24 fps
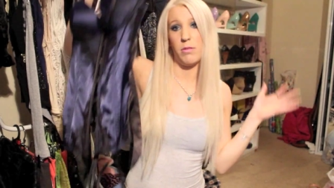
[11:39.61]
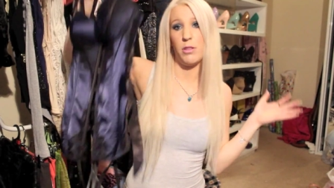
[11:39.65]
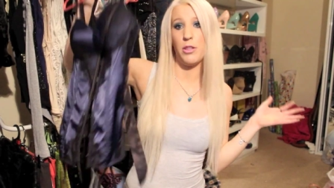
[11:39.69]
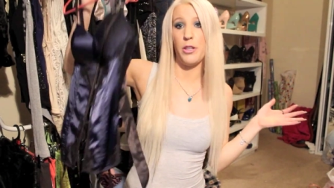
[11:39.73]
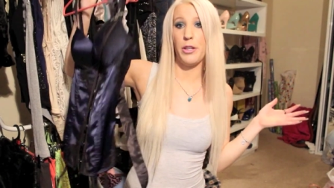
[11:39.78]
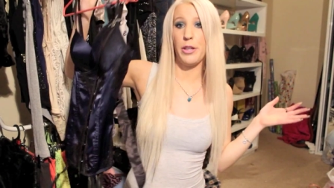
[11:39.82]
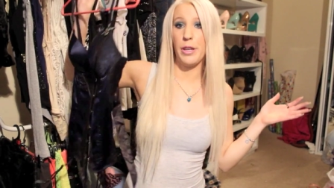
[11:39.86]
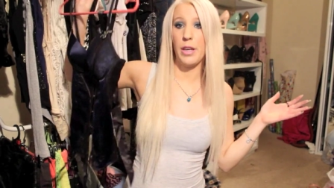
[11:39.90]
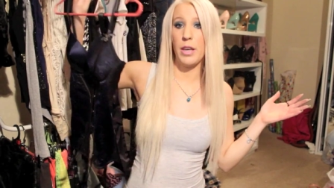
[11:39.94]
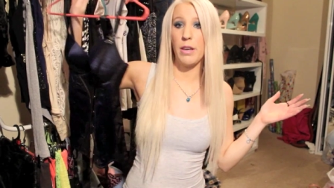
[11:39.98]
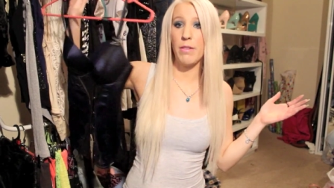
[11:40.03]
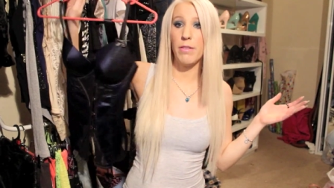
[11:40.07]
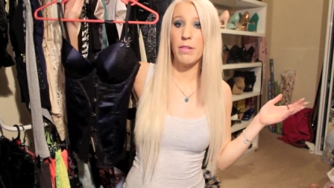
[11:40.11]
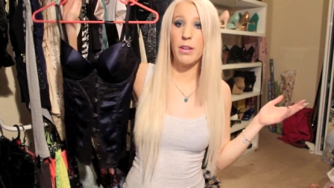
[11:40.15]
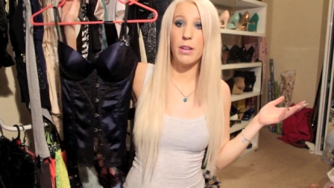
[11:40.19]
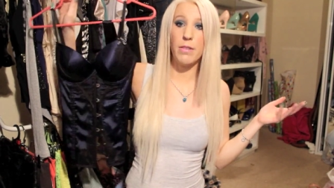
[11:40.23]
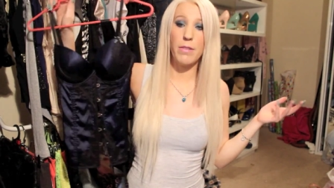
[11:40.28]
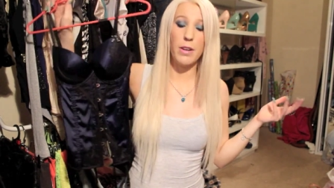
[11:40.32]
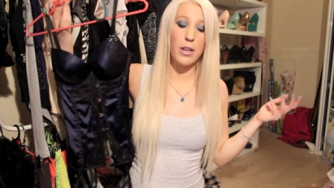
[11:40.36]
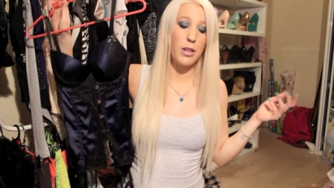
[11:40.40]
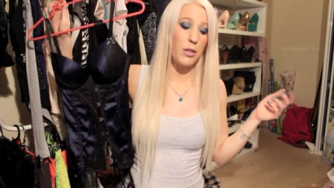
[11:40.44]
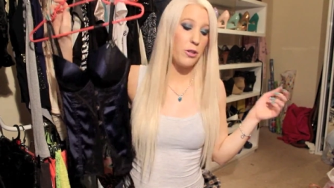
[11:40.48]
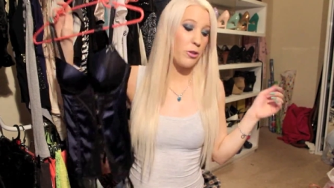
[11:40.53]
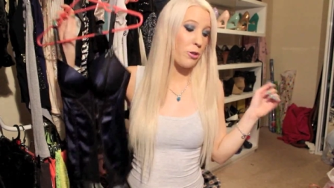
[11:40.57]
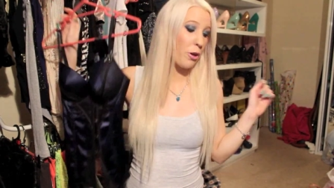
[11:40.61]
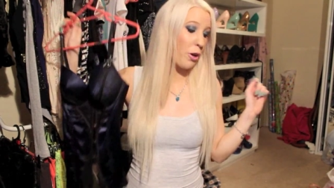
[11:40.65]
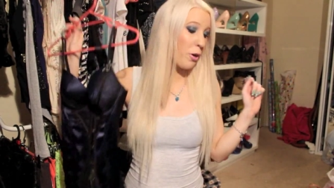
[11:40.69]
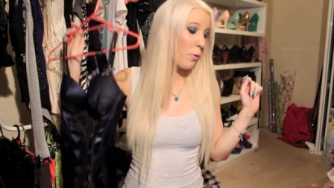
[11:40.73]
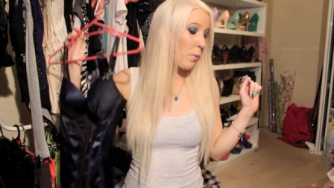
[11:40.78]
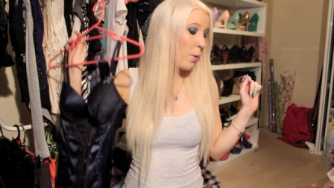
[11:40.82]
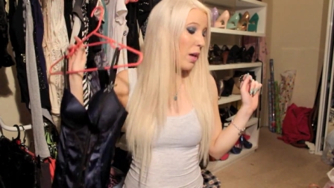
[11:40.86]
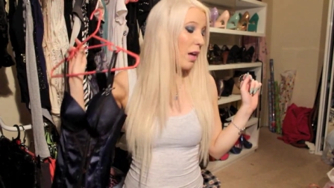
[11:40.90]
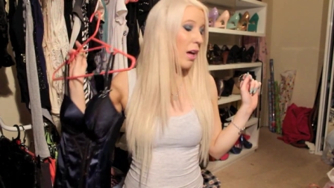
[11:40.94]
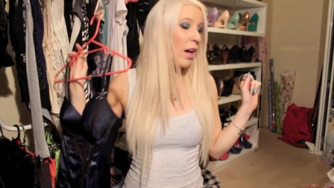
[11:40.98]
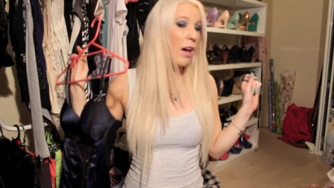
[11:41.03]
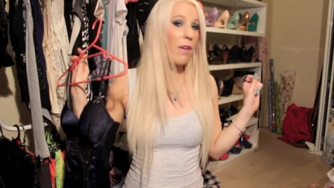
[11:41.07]
So even if I
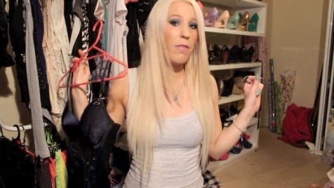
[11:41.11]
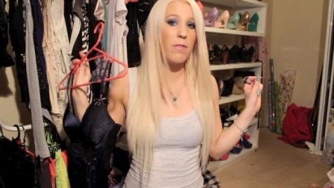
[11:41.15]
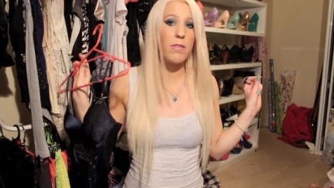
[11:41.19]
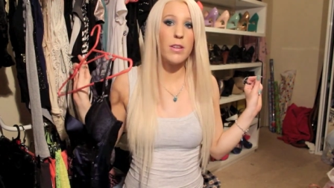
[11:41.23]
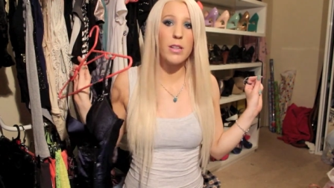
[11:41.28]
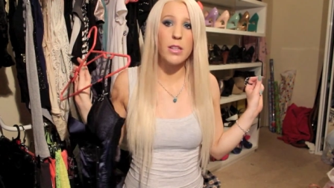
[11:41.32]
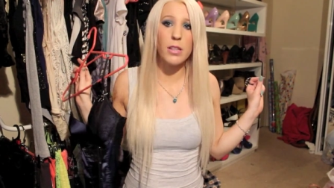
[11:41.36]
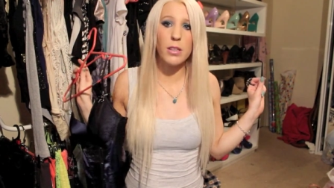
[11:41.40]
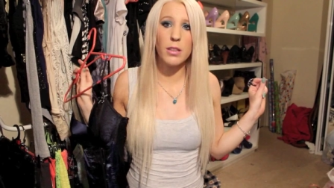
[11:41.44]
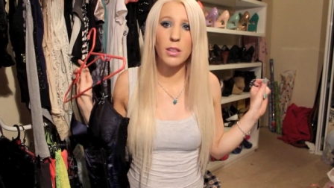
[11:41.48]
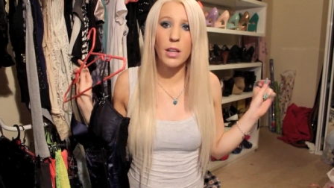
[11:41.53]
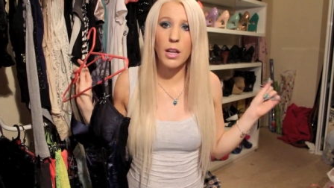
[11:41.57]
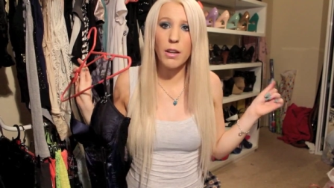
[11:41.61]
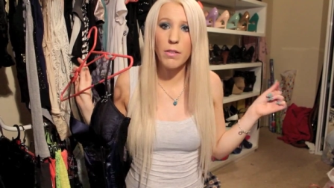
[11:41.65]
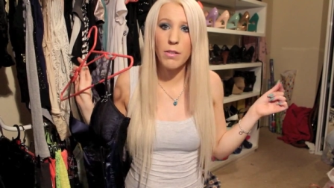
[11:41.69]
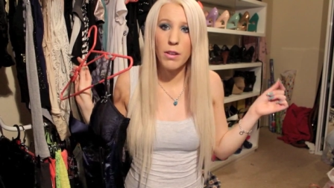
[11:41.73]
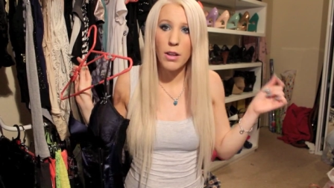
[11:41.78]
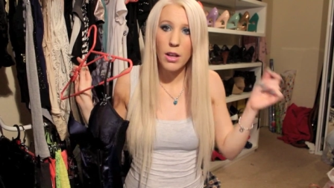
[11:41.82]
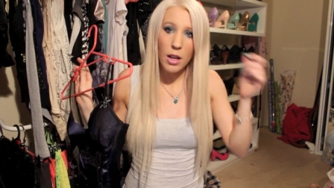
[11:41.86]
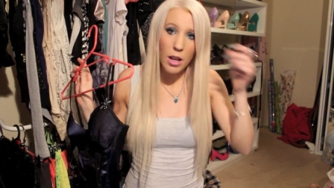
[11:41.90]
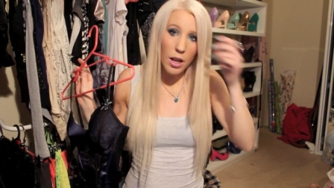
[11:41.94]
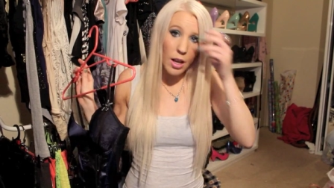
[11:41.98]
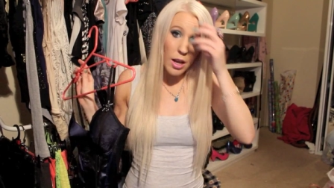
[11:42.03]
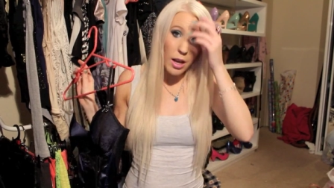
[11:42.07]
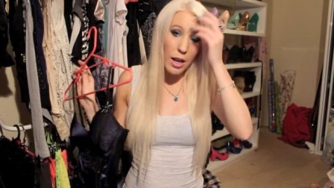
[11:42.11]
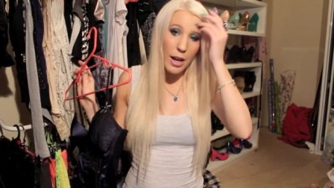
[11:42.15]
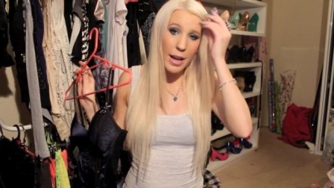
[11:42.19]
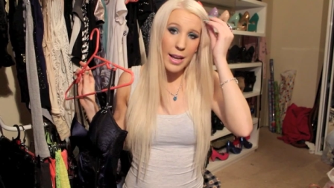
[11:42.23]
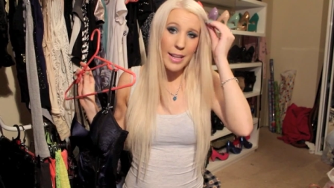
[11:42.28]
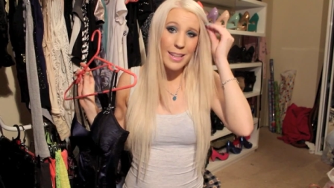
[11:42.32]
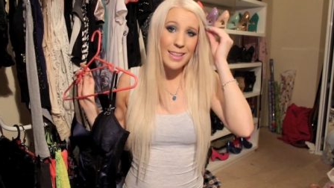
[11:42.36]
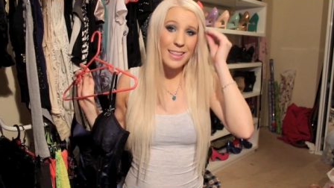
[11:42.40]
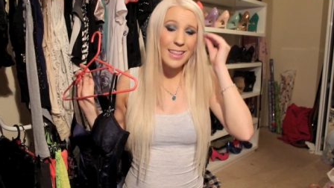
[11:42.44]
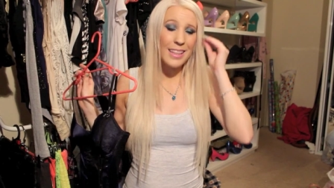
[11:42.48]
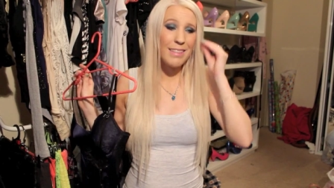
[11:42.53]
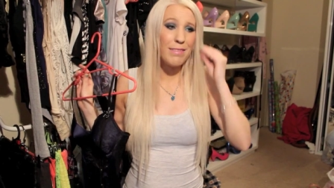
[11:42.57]
don't wear half this stuff,
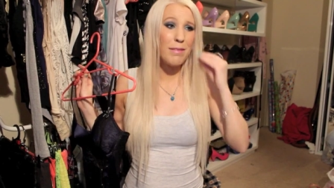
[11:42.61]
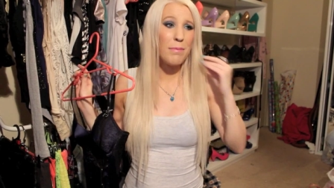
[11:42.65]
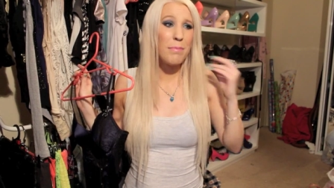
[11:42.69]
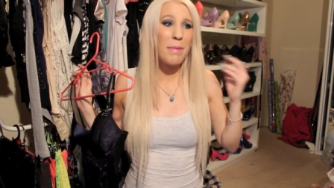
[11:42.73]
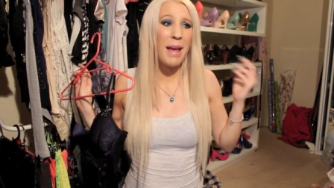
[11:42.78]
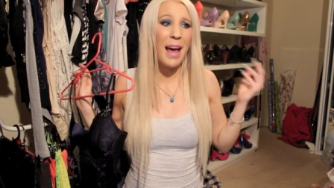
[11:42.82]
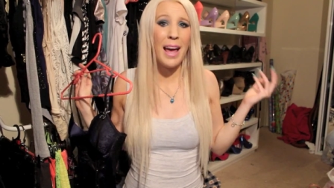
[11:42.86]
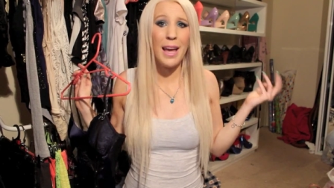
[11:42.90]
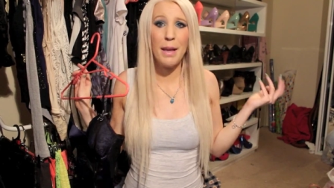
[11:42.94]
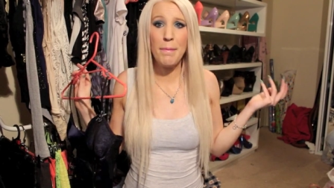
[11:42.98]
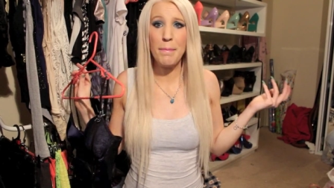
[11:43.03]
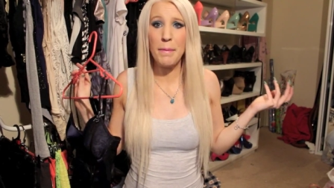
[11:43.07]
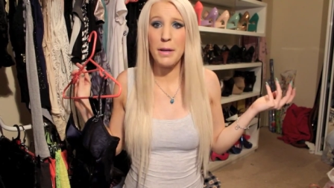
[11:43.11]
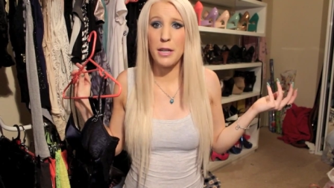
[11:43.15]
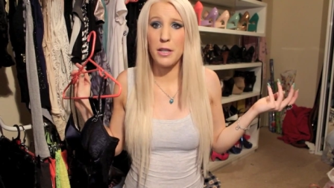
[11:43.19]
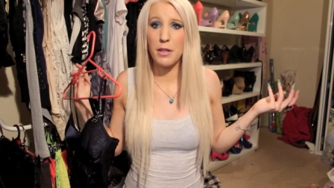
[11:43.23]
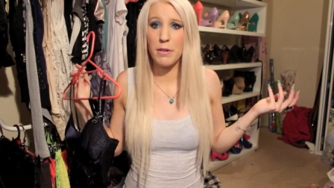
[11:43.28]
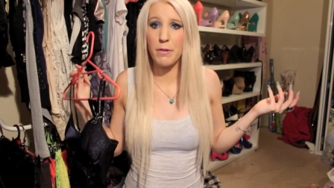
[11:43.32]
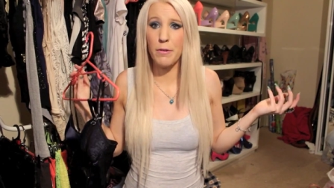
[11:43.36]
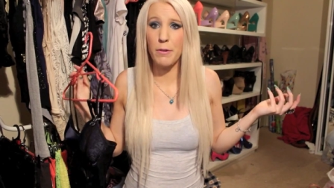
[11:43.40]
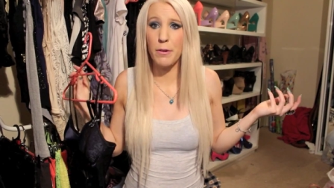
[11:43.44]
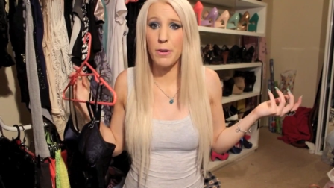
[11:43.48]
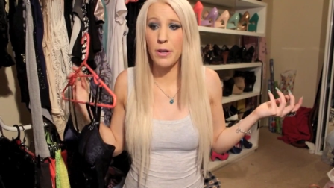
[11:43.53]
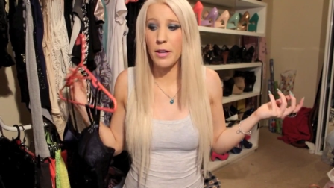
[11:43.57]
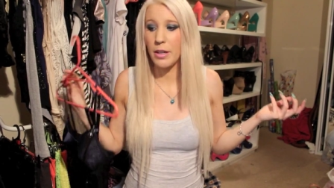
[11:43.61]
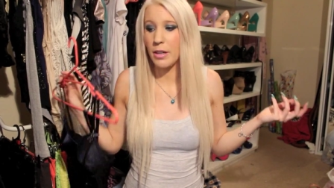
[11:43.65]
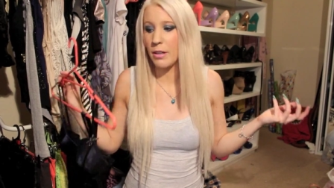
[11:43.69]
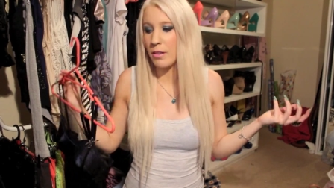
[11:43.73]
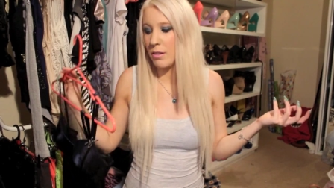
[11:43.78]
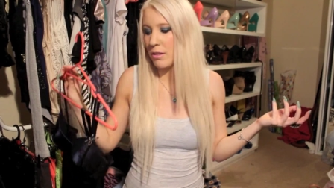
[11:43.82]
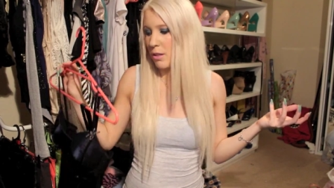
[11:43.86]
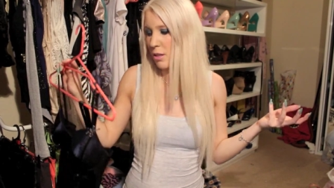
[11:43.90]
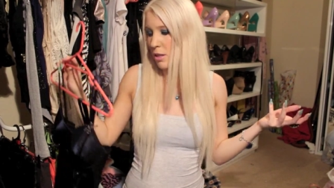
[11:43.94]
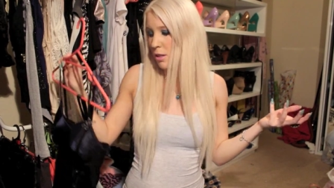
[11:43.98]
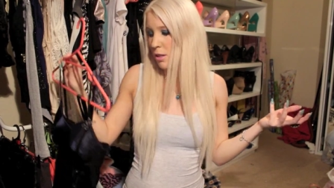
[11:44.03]
I didn't even pay much for it